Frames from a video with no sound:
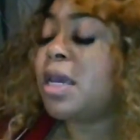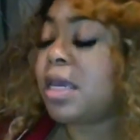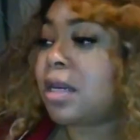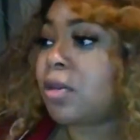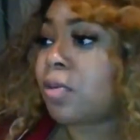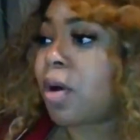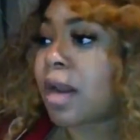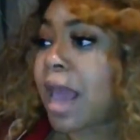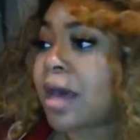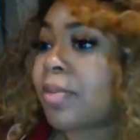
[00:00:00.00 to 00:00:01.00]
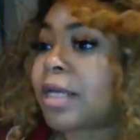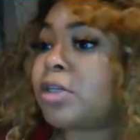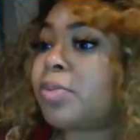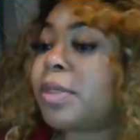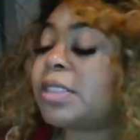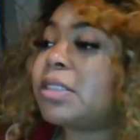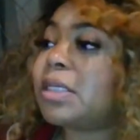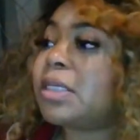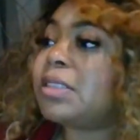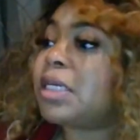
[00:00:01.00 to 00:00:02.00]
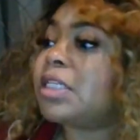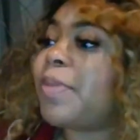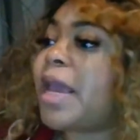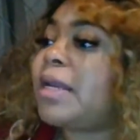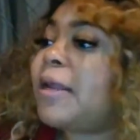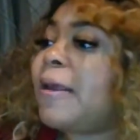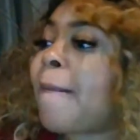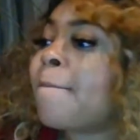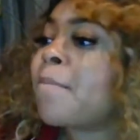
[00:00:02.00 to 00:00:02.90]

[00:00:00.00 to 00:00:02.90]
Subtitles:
getting the word out about your businesses, expanding,